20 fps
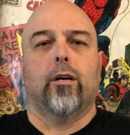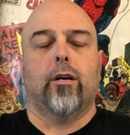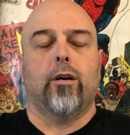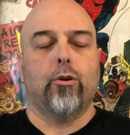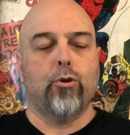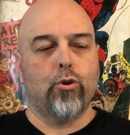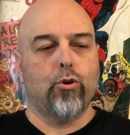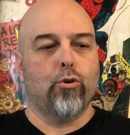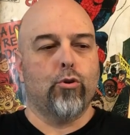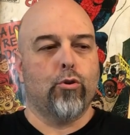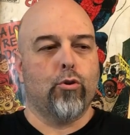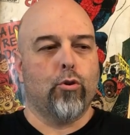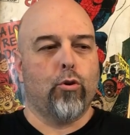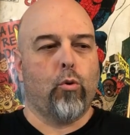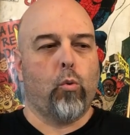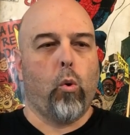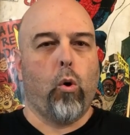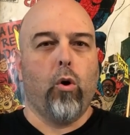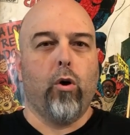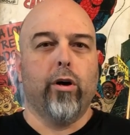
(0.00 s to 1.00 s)
Oh,
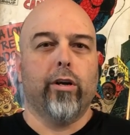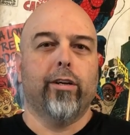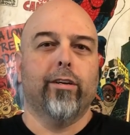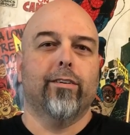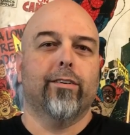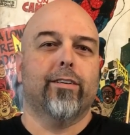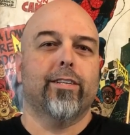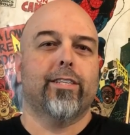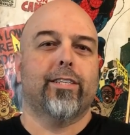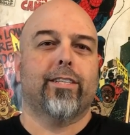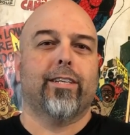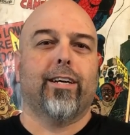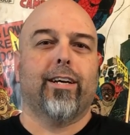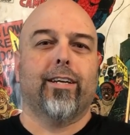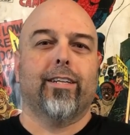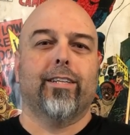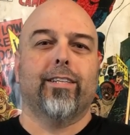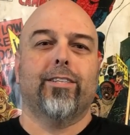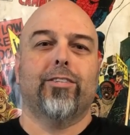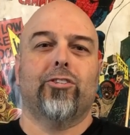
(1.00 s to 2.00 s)
why did I
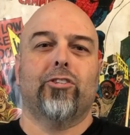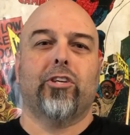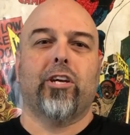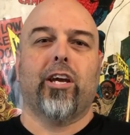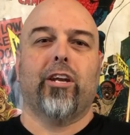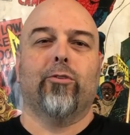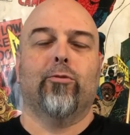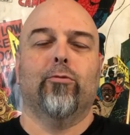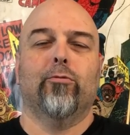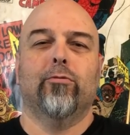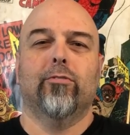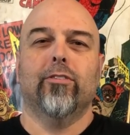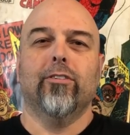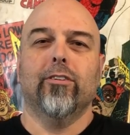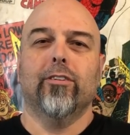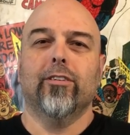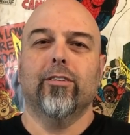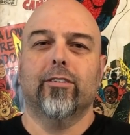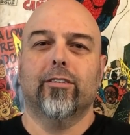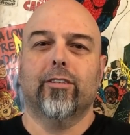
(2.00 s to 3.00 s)
start this channel?
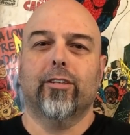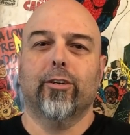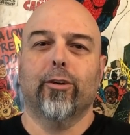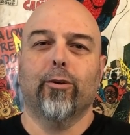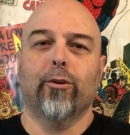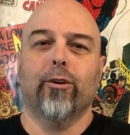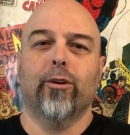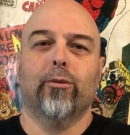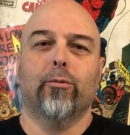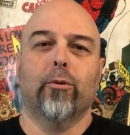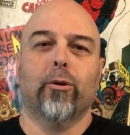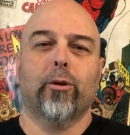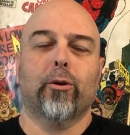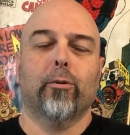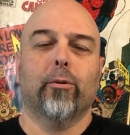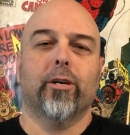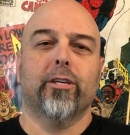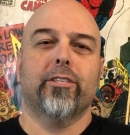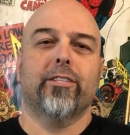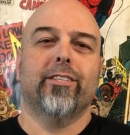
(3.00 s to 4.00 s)
Oh God, what a
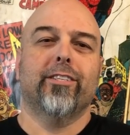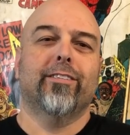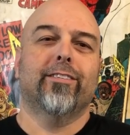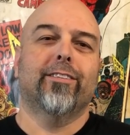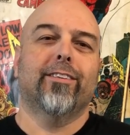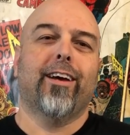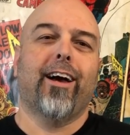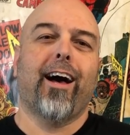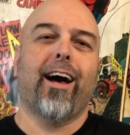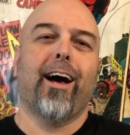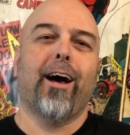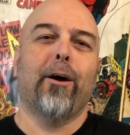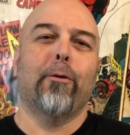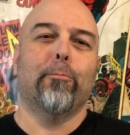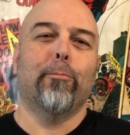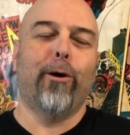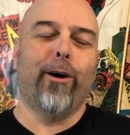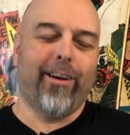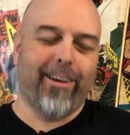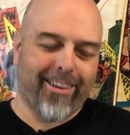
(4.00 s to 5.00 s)
question.
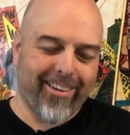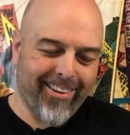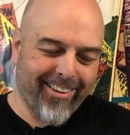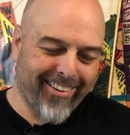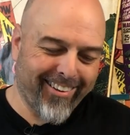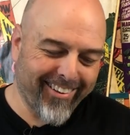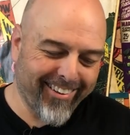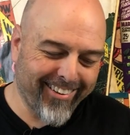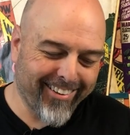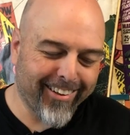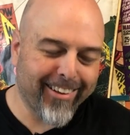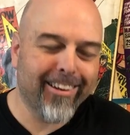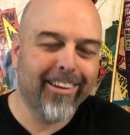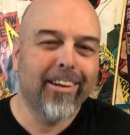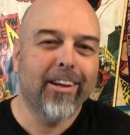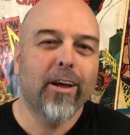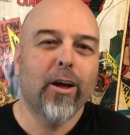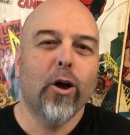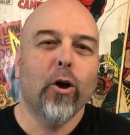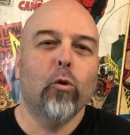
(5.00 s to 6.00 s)

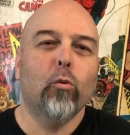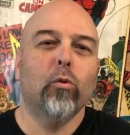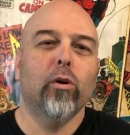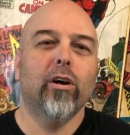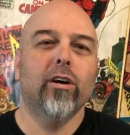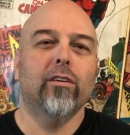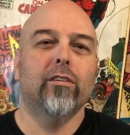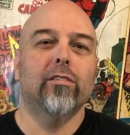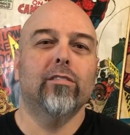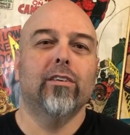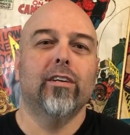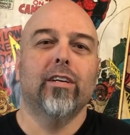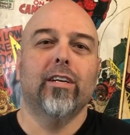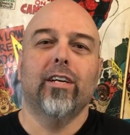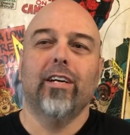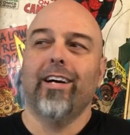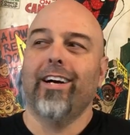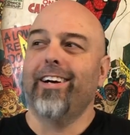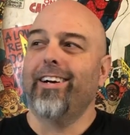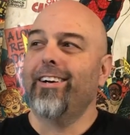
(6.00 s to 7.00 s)
Well,
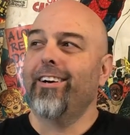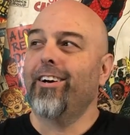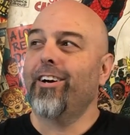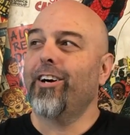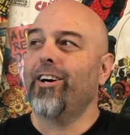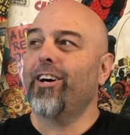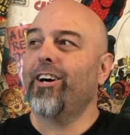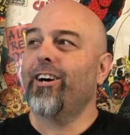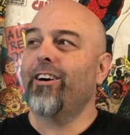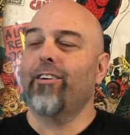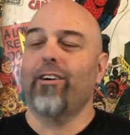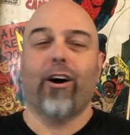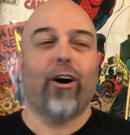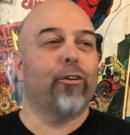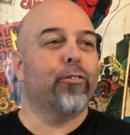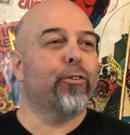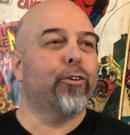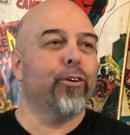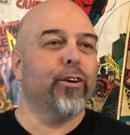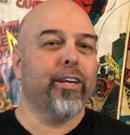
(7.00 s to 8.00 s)

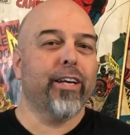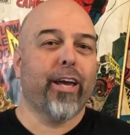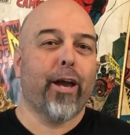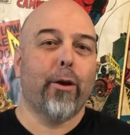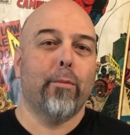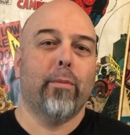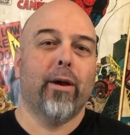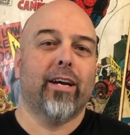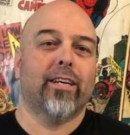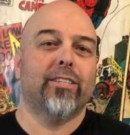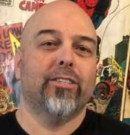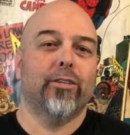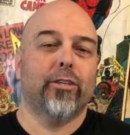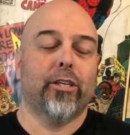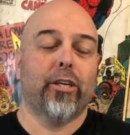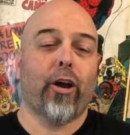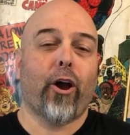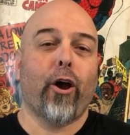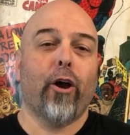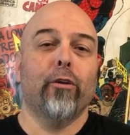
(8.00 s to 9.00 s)
I've got to go back to
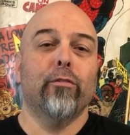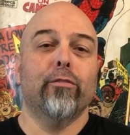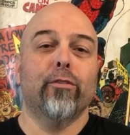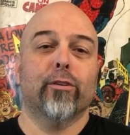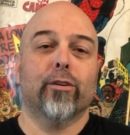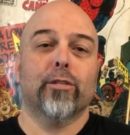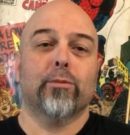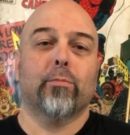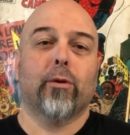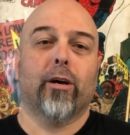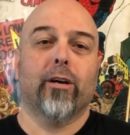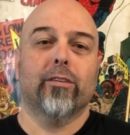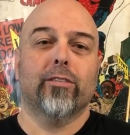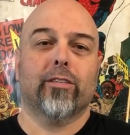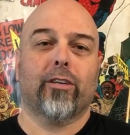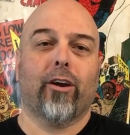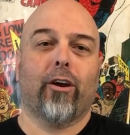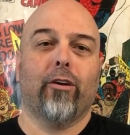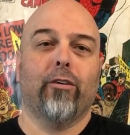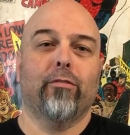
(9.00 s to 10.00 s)
COVID, I suppose.
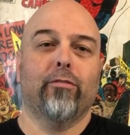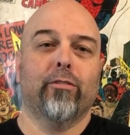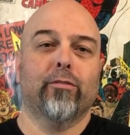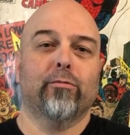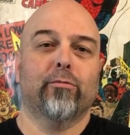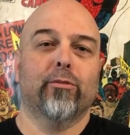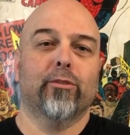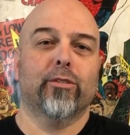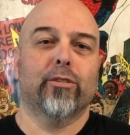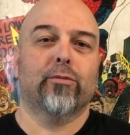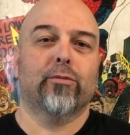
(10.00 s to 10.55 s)
COVID was